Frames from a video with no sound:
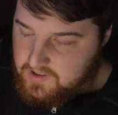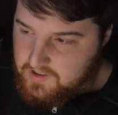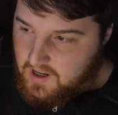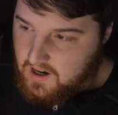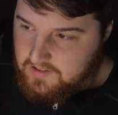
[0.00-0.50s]

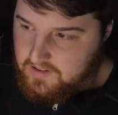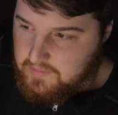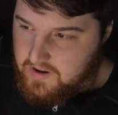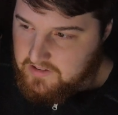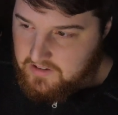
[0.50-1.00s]
toxic
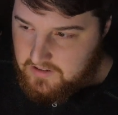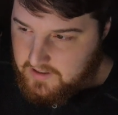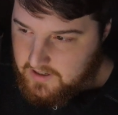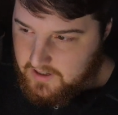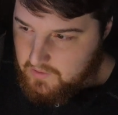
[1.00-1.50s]

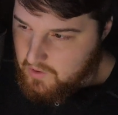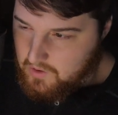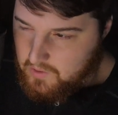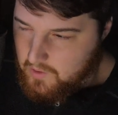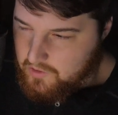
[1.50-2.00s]
masculinity,
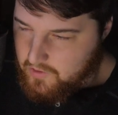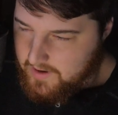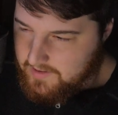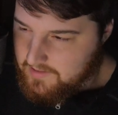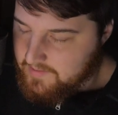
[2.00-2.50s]
quote-unquote,
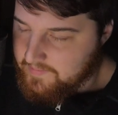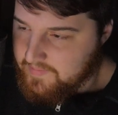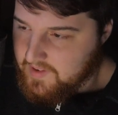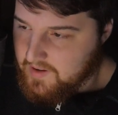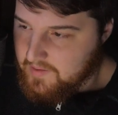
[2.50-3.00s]
traits,
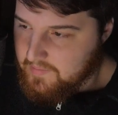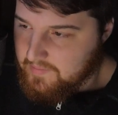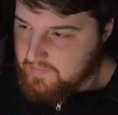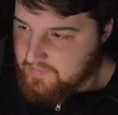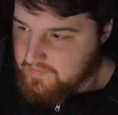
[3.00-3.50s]

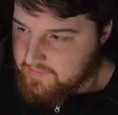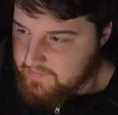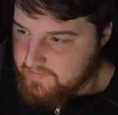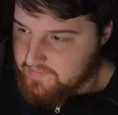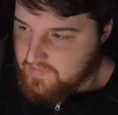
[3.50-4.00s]

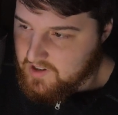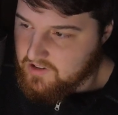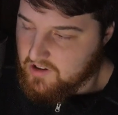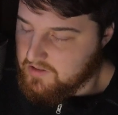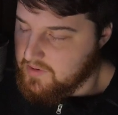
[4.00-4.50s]
because
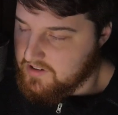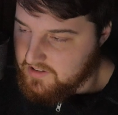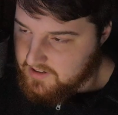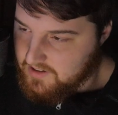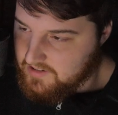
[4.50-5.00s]
toxic
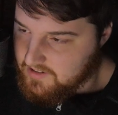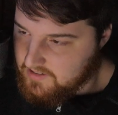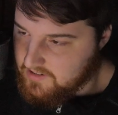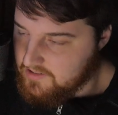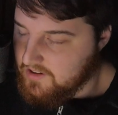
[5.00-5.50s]
masculinity doesn't
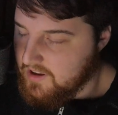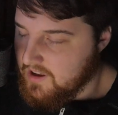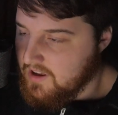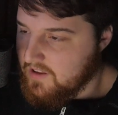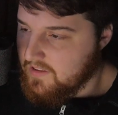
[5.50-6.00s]
exist,
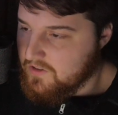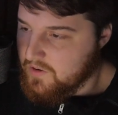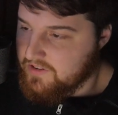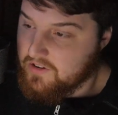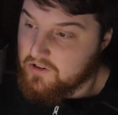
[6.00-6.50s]
the
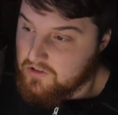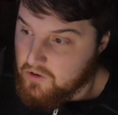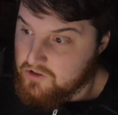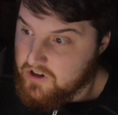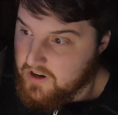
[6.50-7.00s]
traits that are
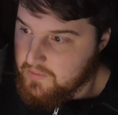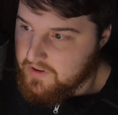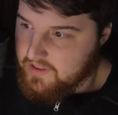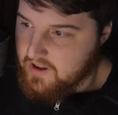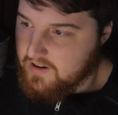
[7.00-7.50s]
associated
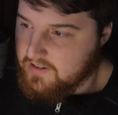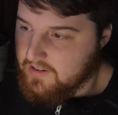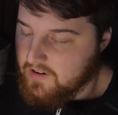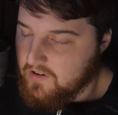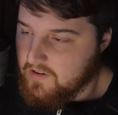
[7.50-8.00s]
with that
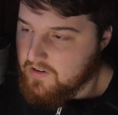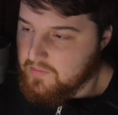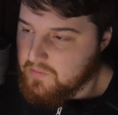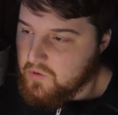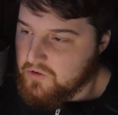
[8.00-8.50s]
are
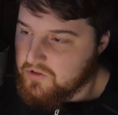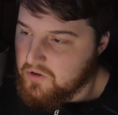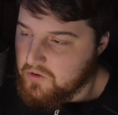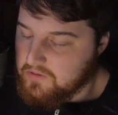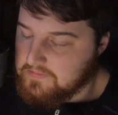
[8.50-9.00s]
more
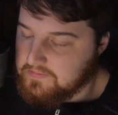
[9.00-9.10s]
so